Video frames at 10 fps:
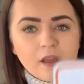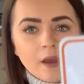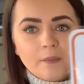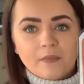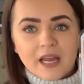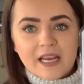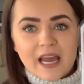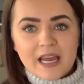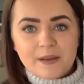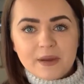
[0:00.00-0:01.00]
My
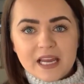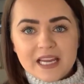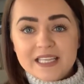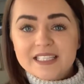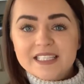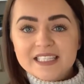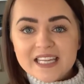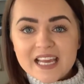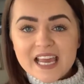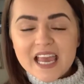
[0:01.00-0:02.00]
name is
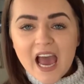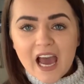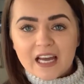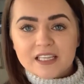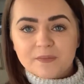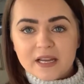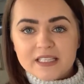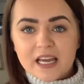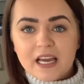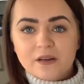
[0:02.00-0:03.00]
D and my
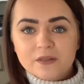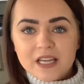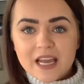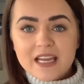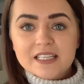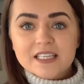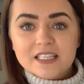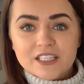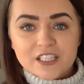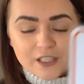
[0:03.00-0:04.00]
sound is
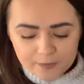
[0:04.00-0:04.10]
D.